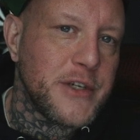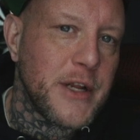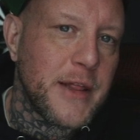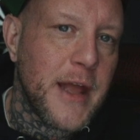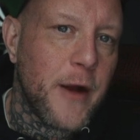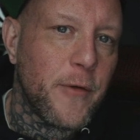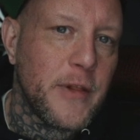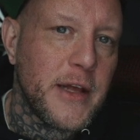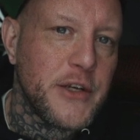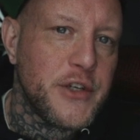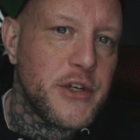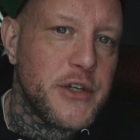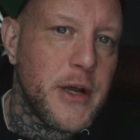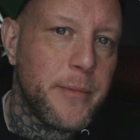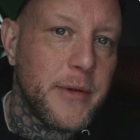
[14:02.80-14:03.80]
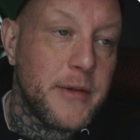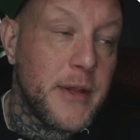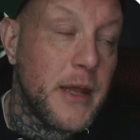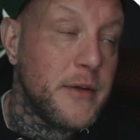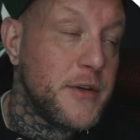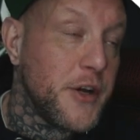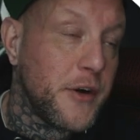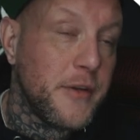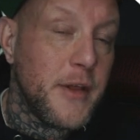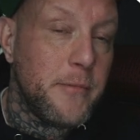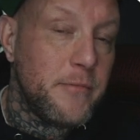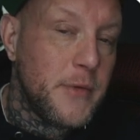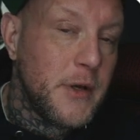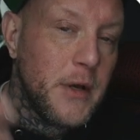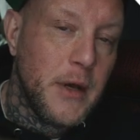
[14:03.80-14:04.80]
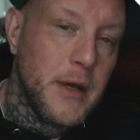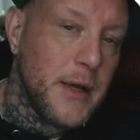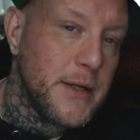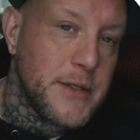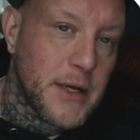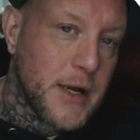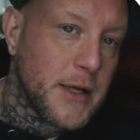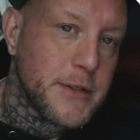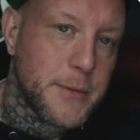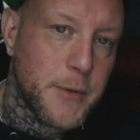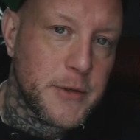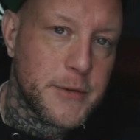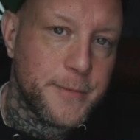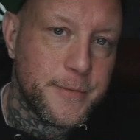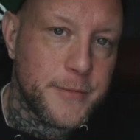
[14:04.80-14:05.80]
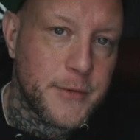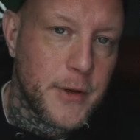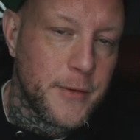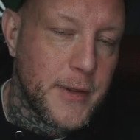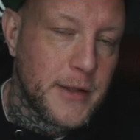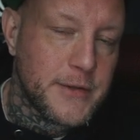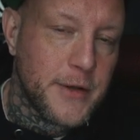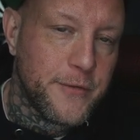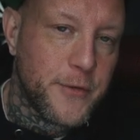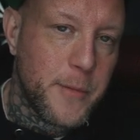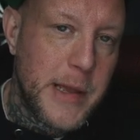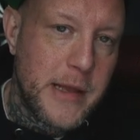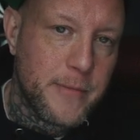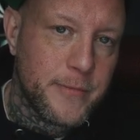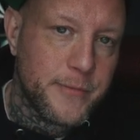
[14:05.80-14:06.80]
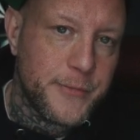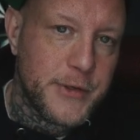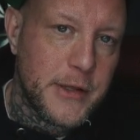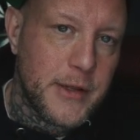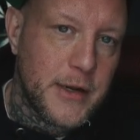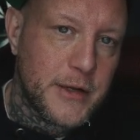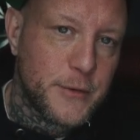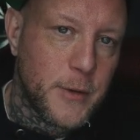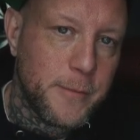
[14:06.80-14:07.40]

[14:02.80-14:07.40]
that relationship and then turn them into customers. So that's it for me. See you in the next one.